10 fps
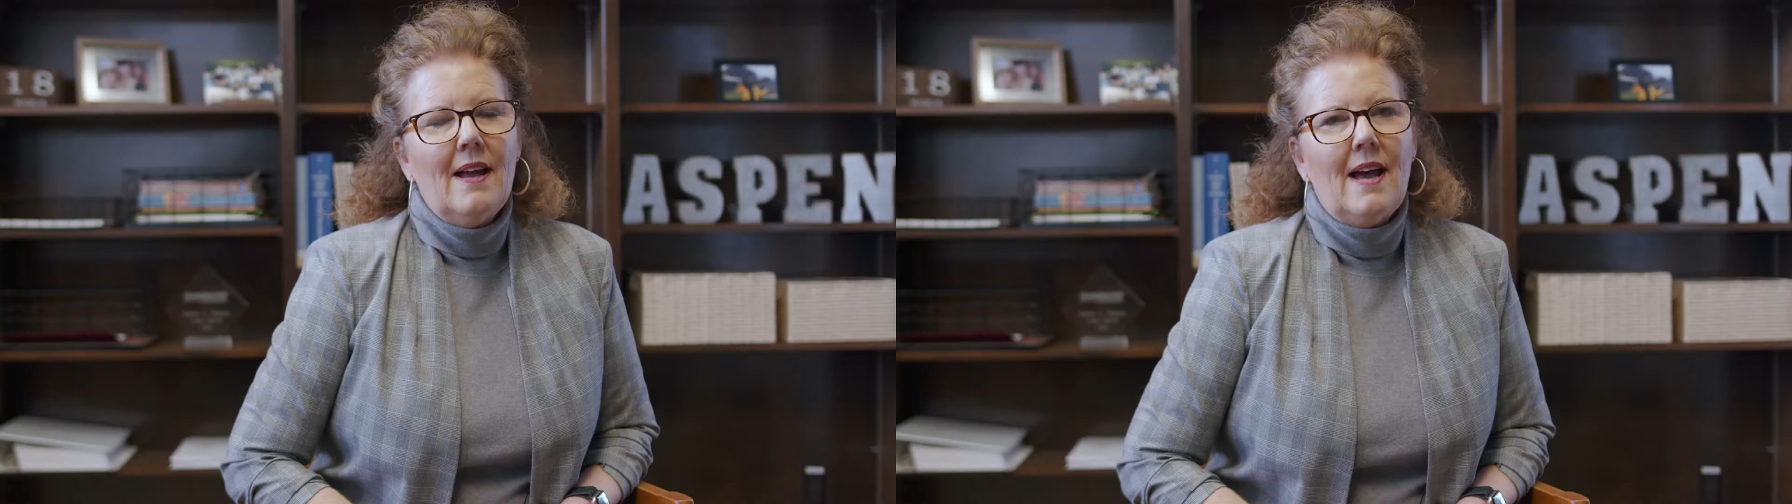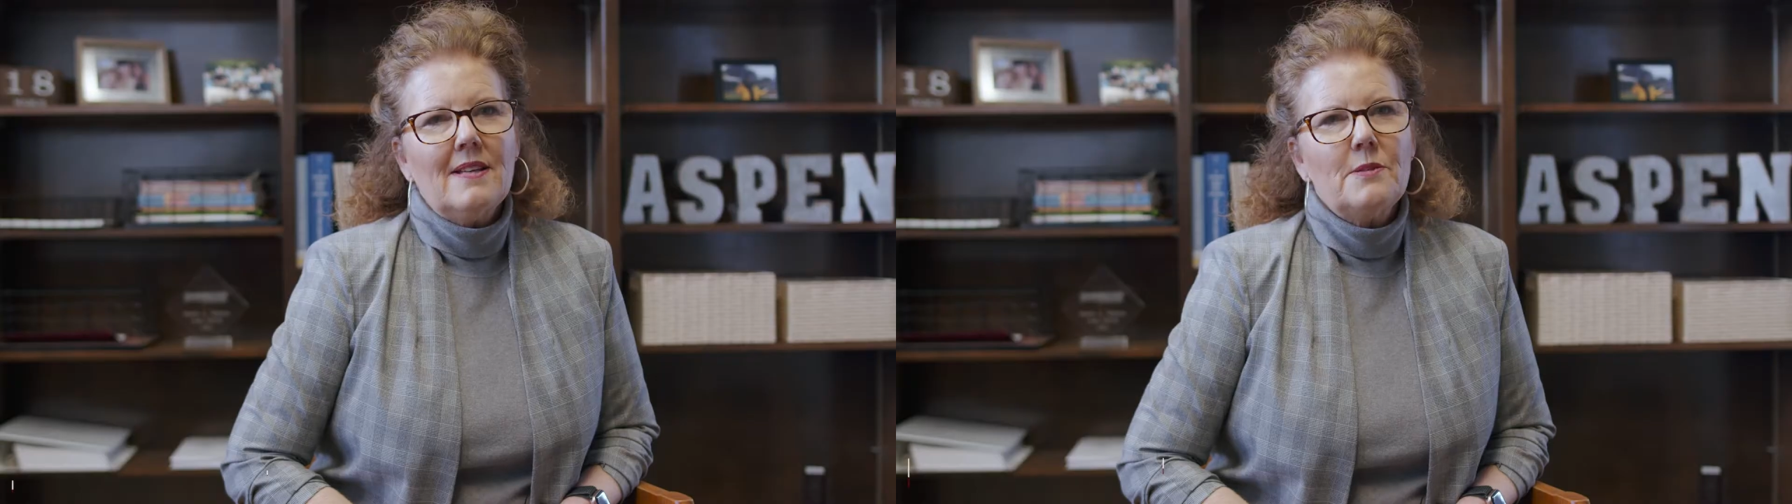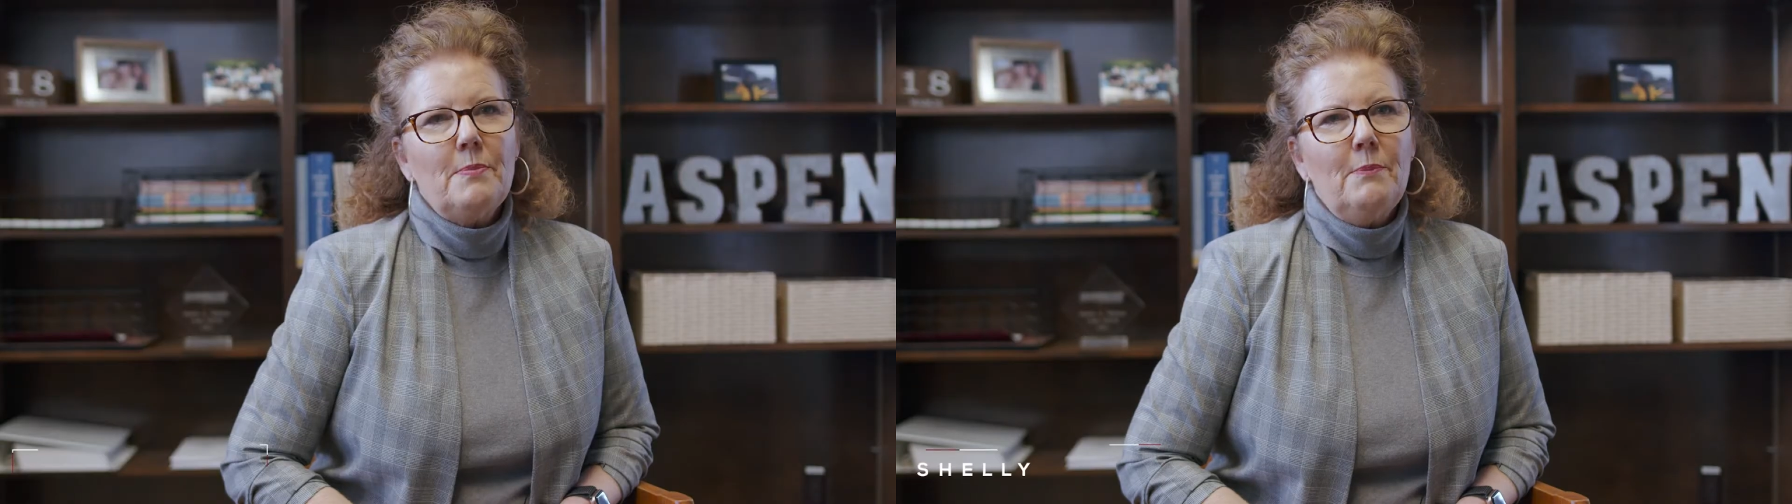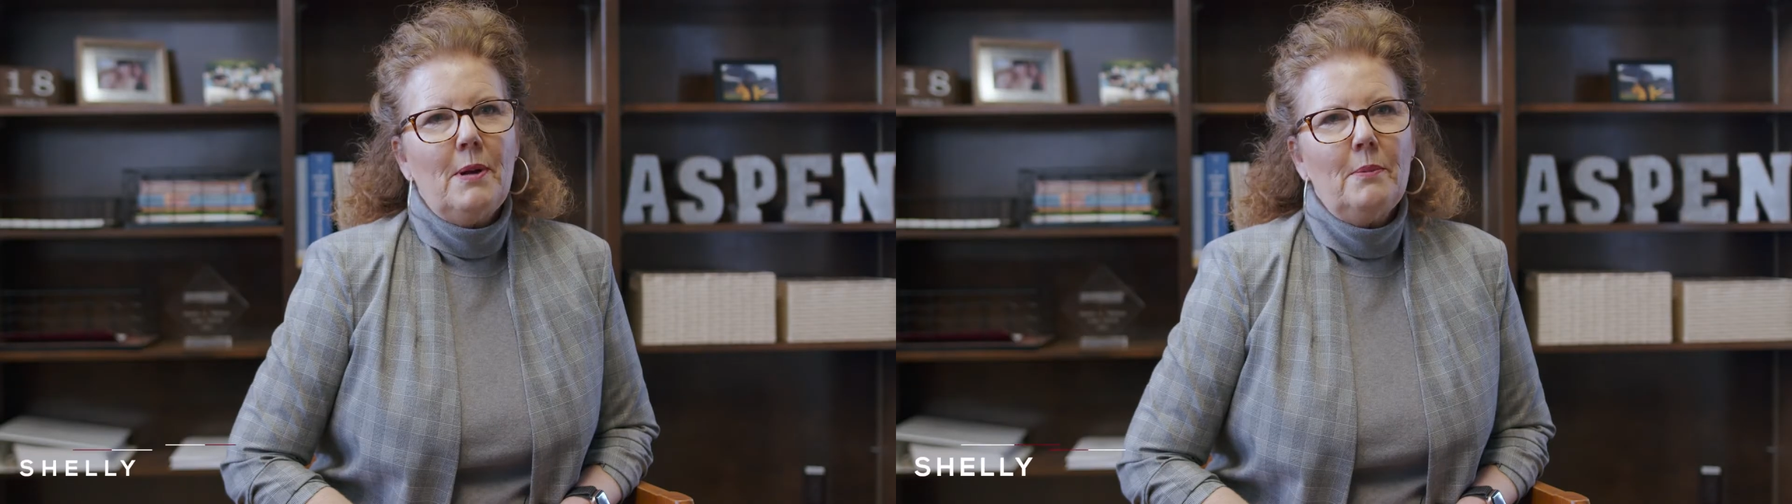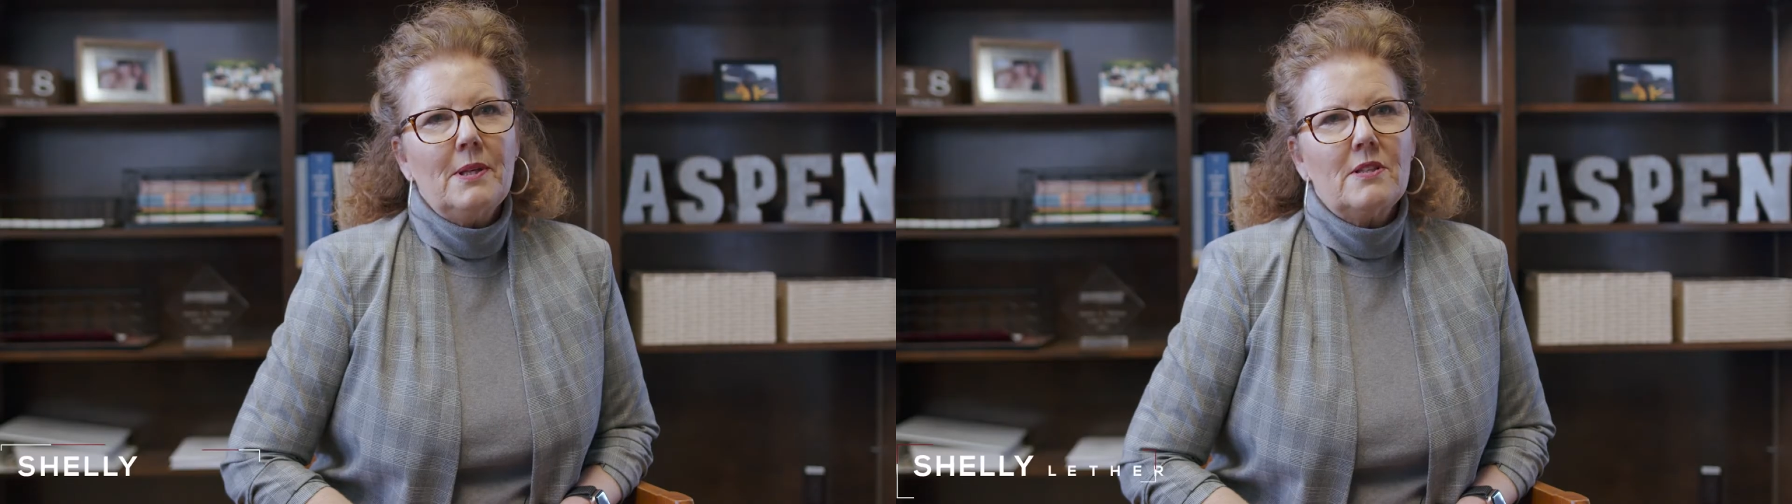
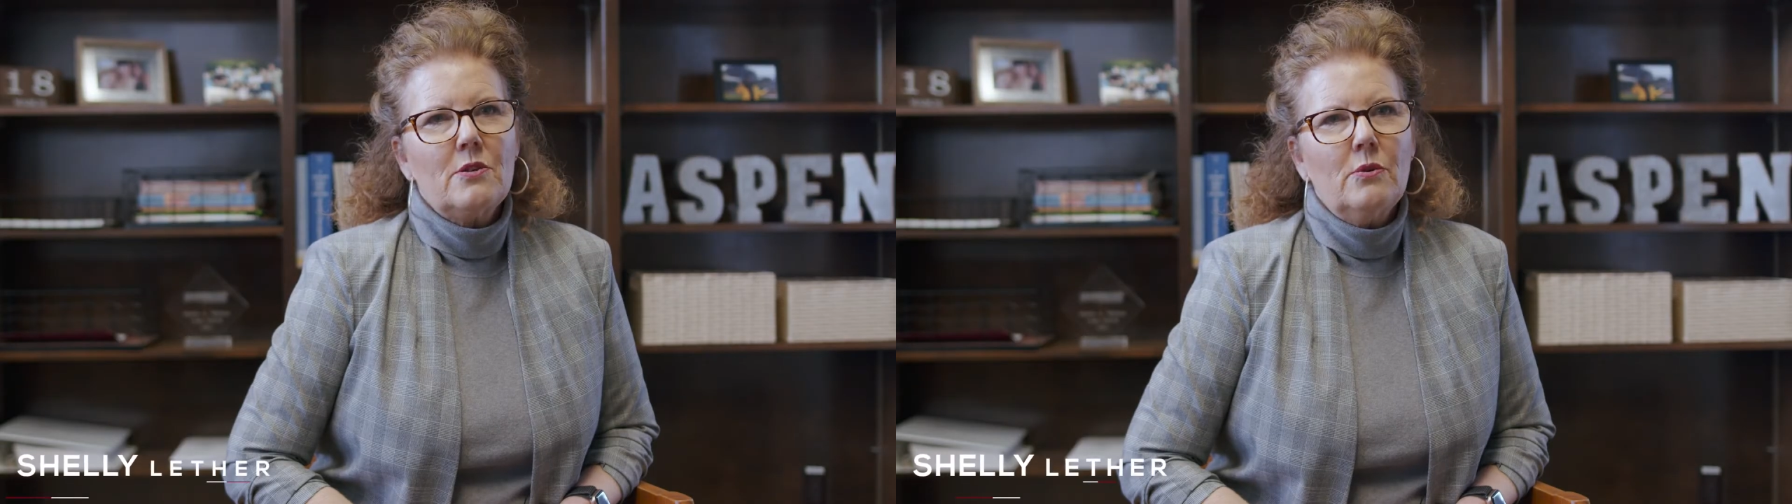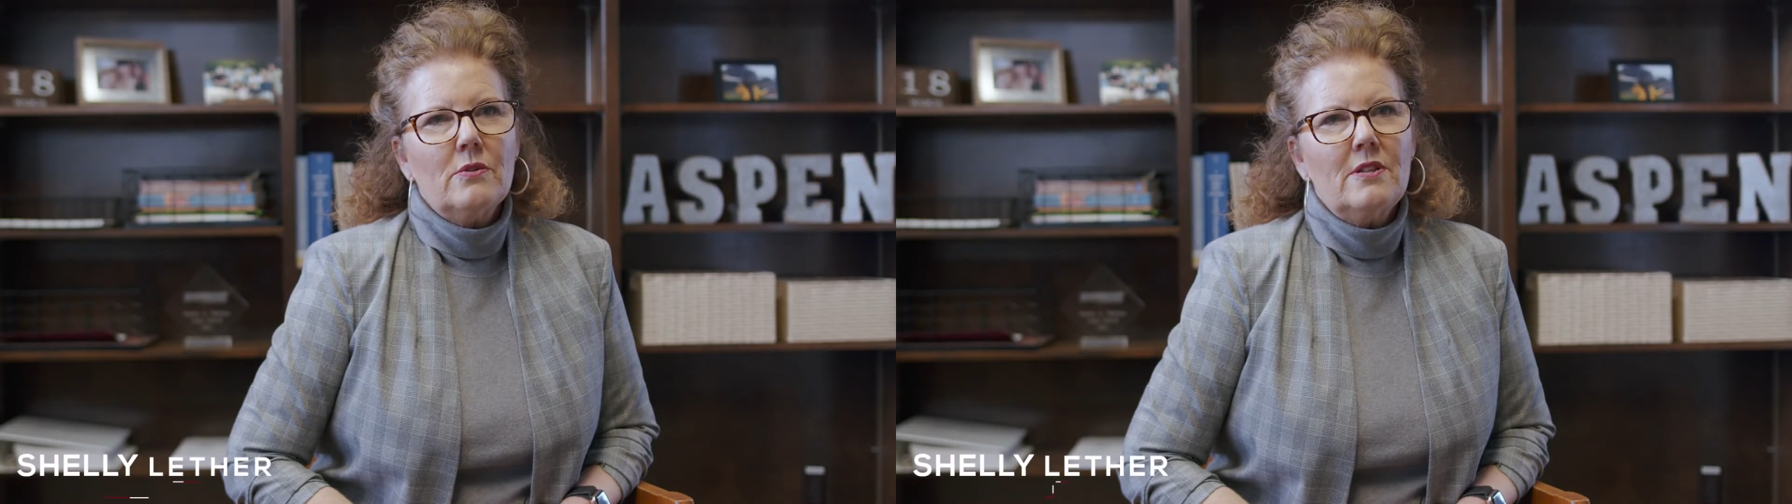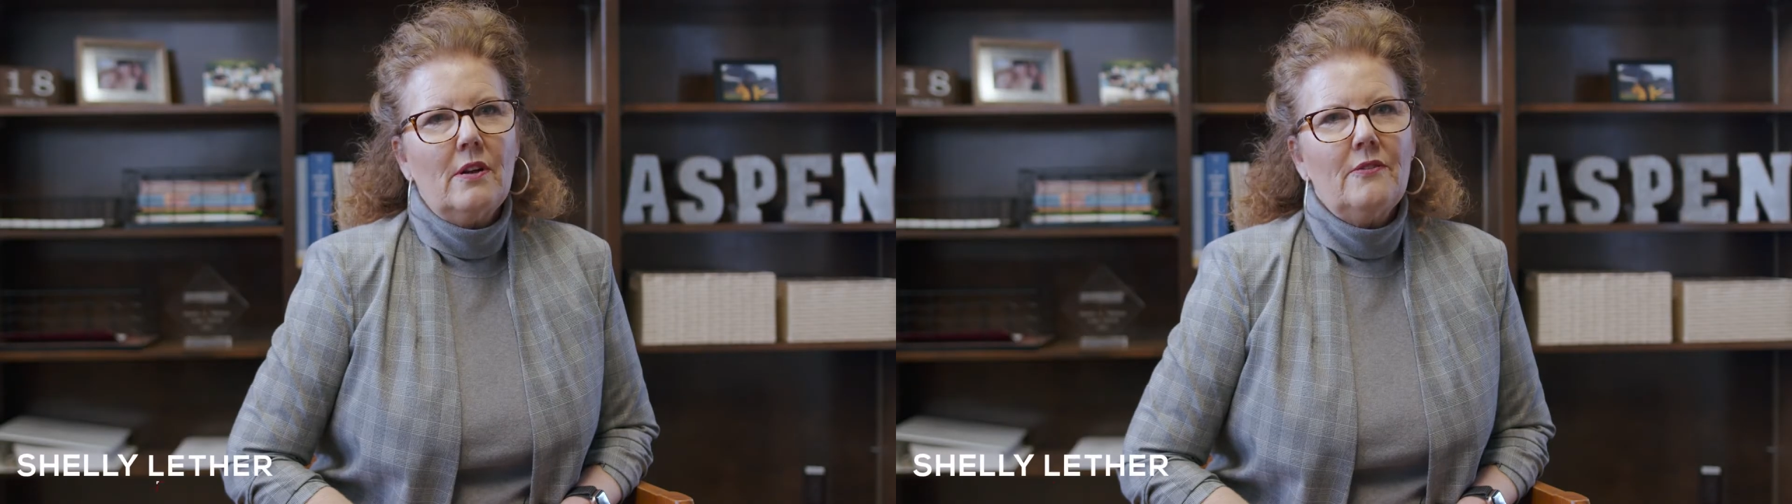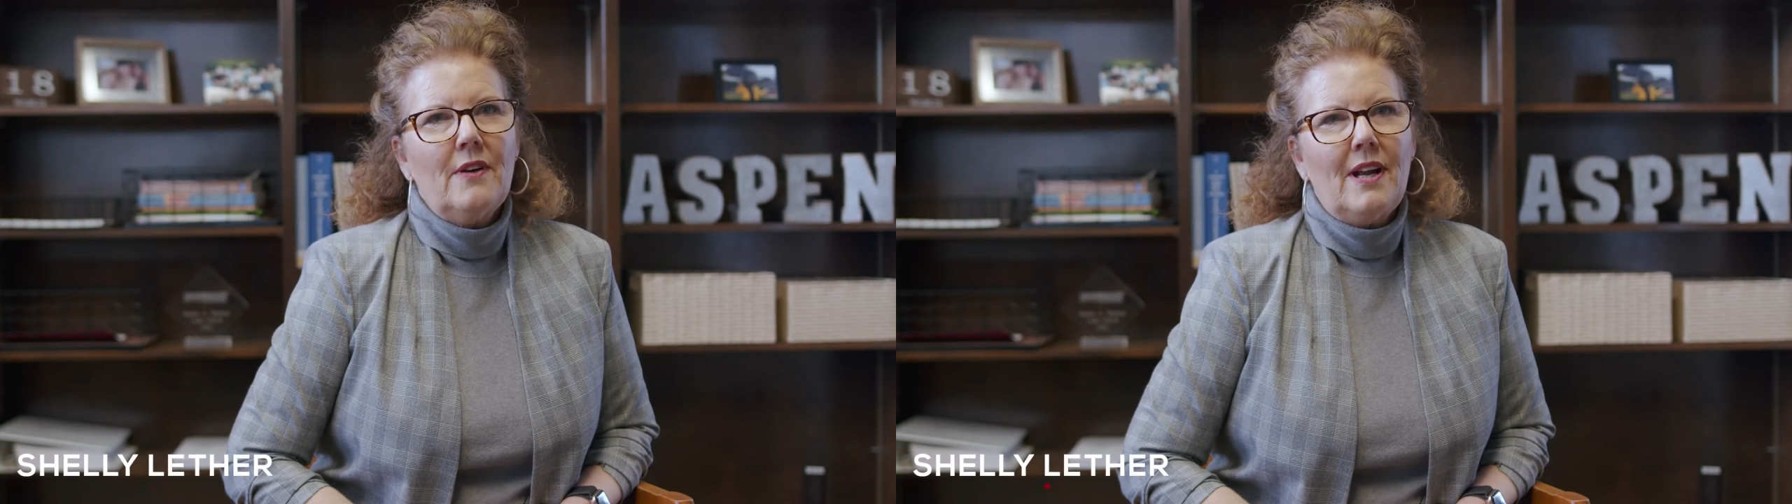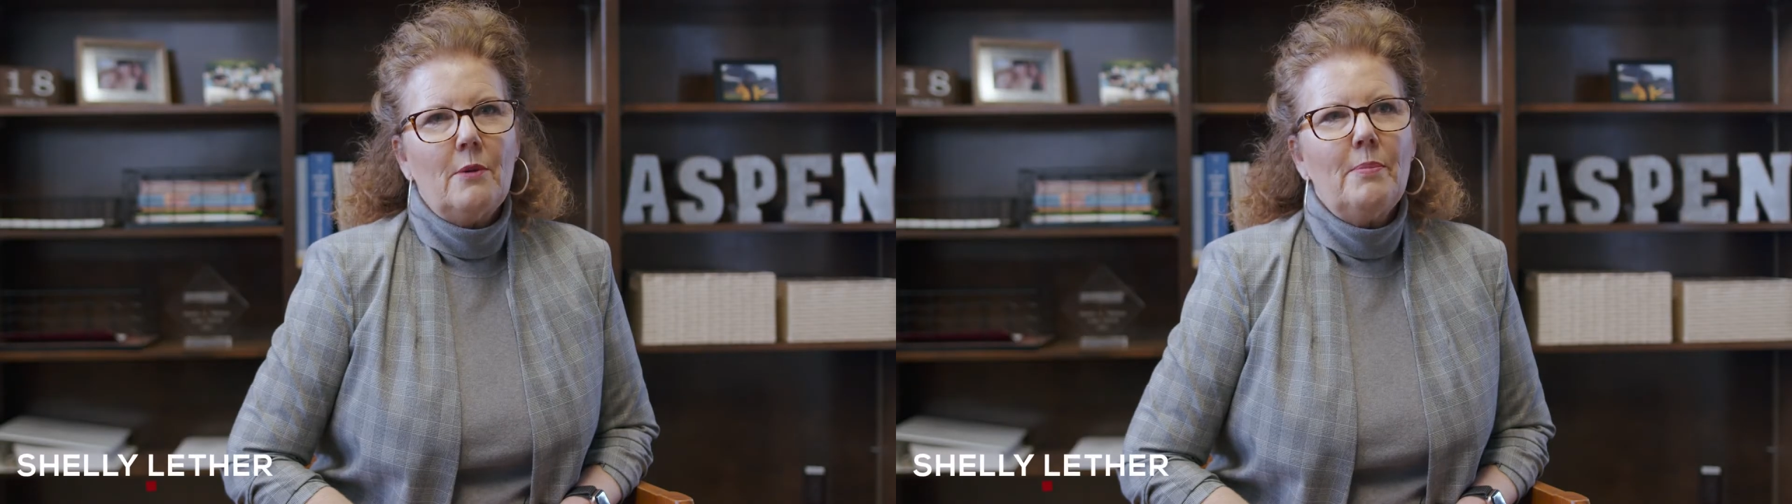Aspen Public Schools
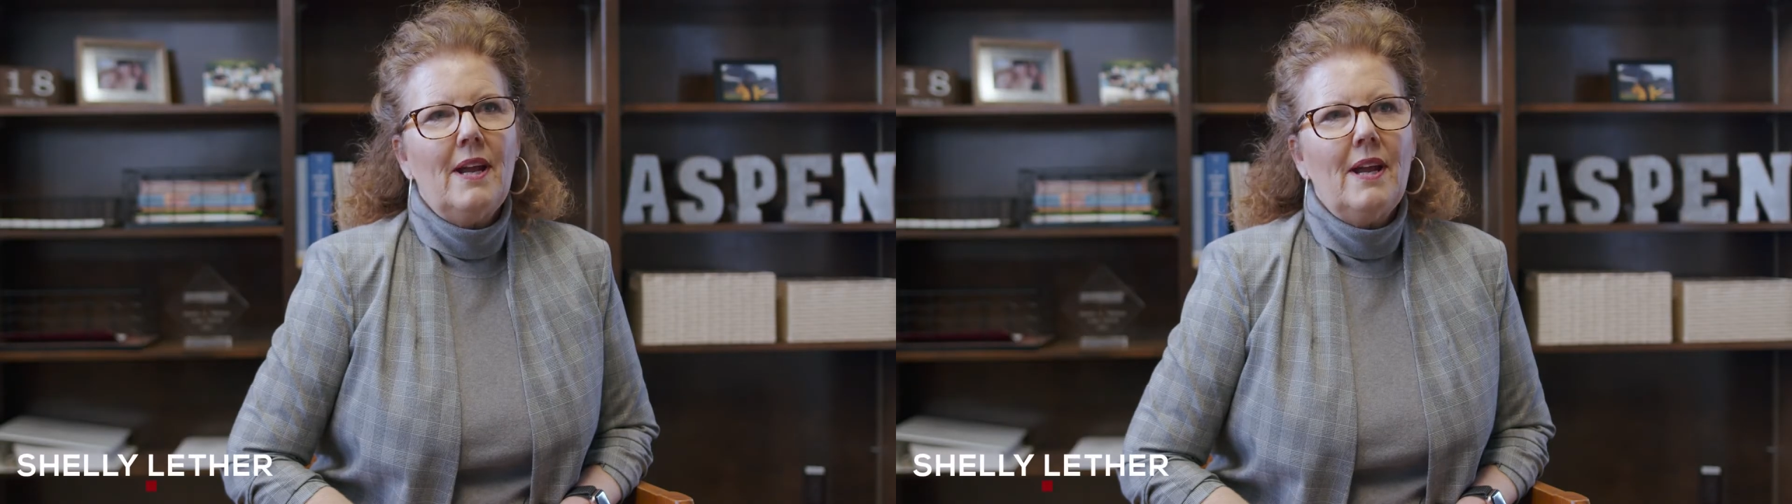notified our